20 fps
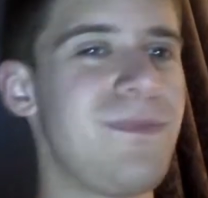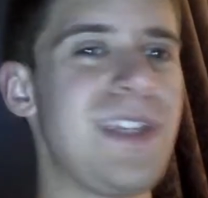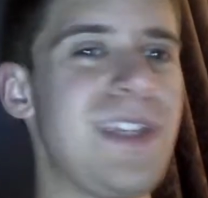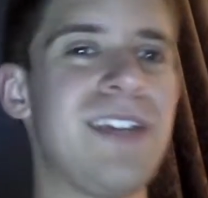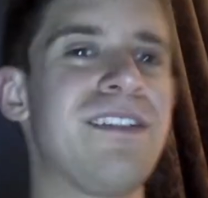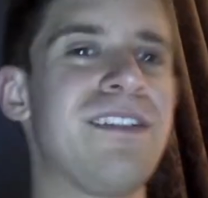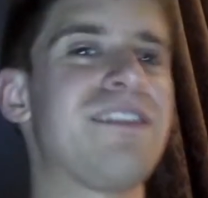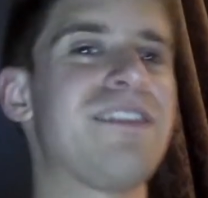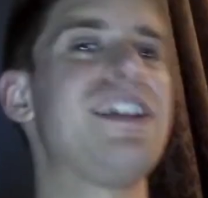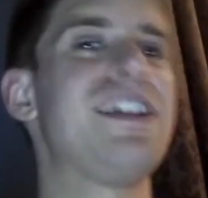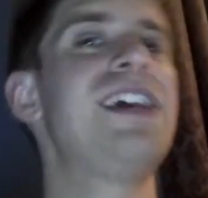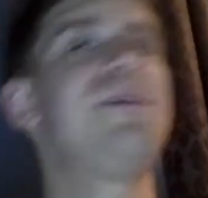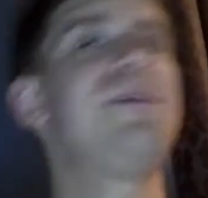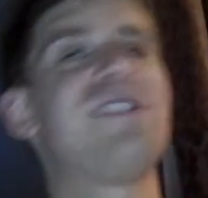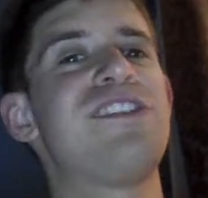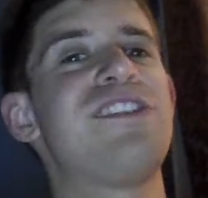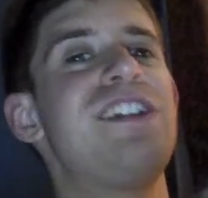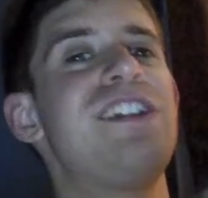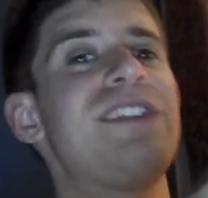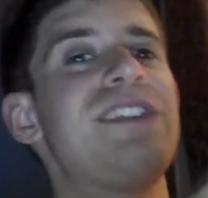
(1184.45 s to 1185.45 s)
Same
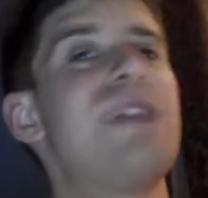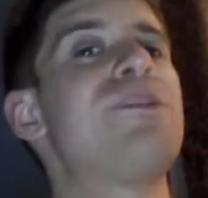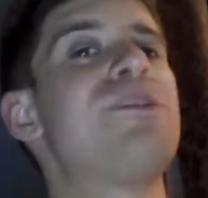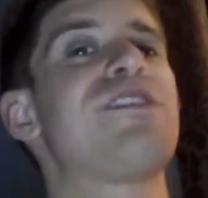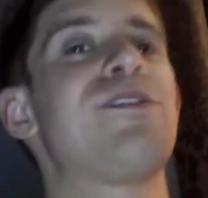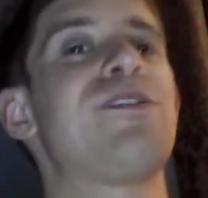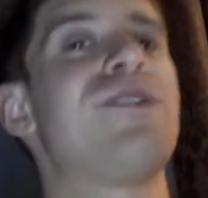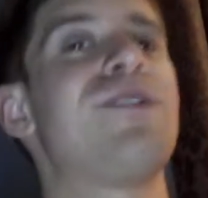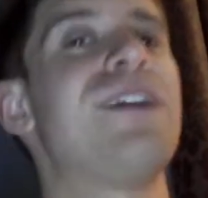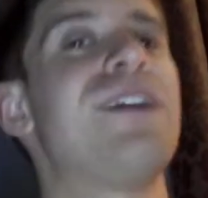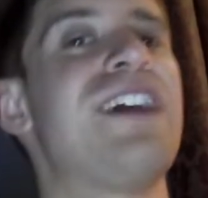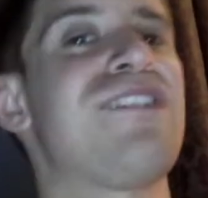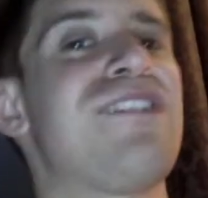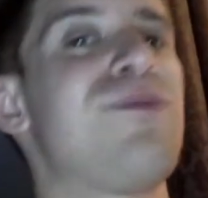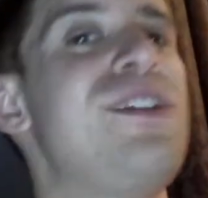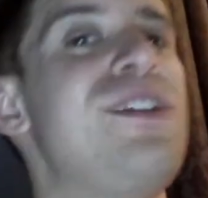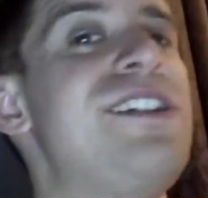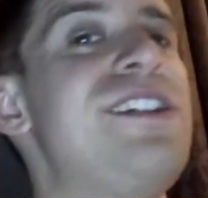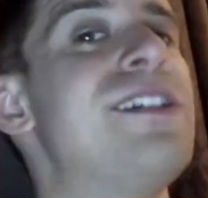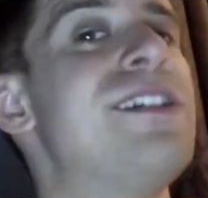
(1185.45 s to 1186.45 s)
shit that we saw last
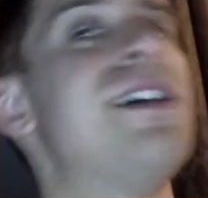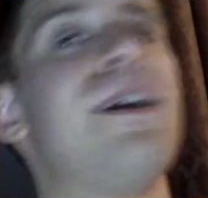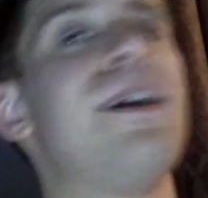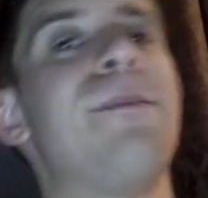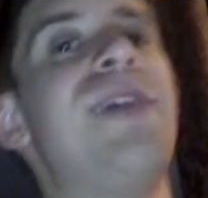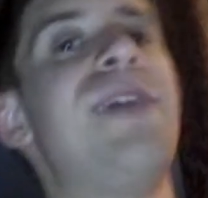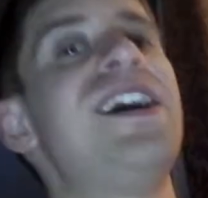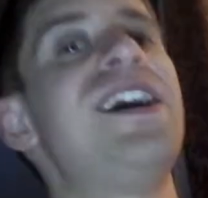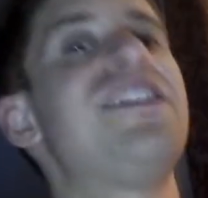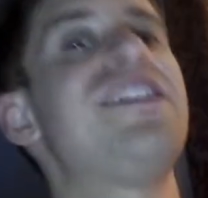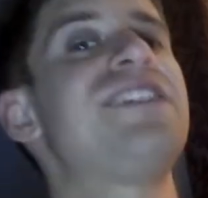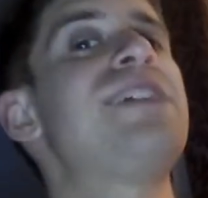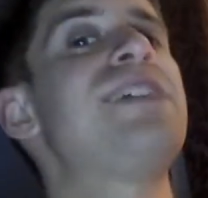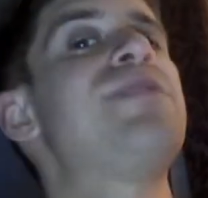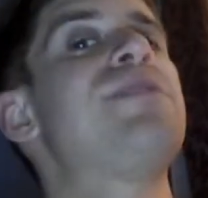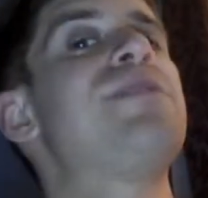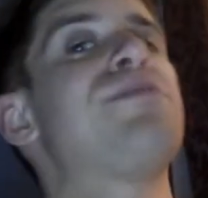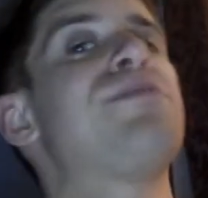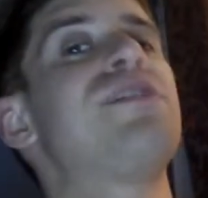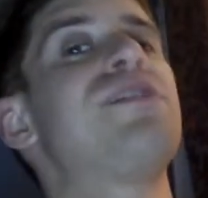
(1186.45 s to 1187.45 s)
week, minus
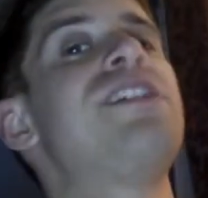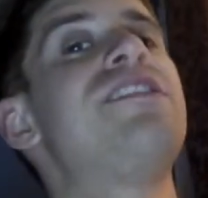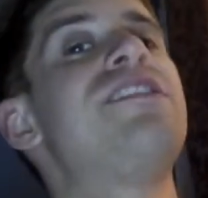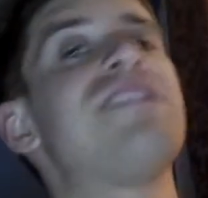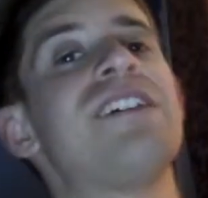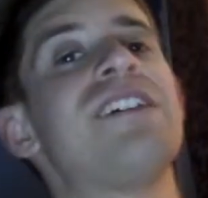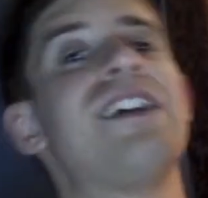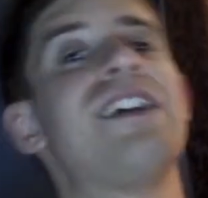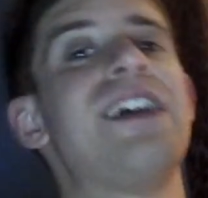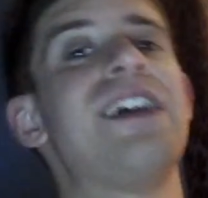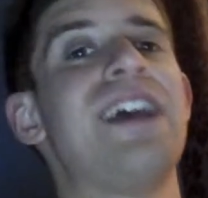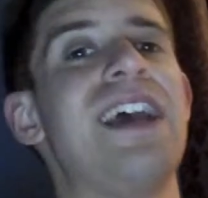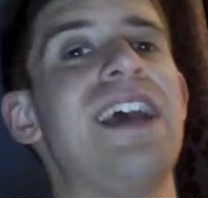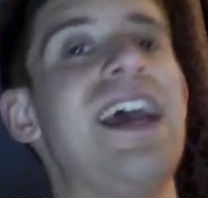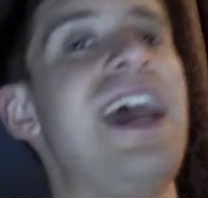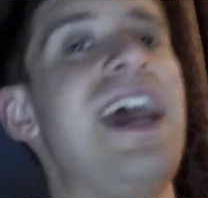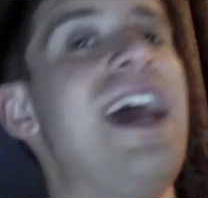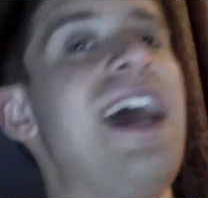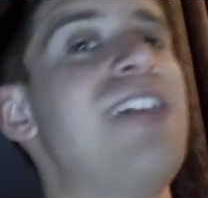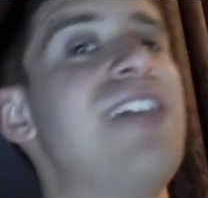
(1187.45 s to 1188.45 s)
Damian Priest
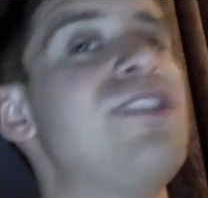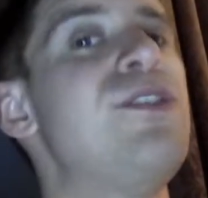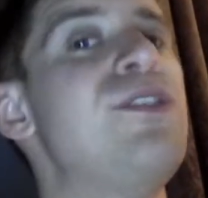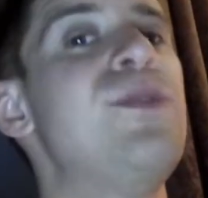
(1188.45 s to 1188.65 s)
and The New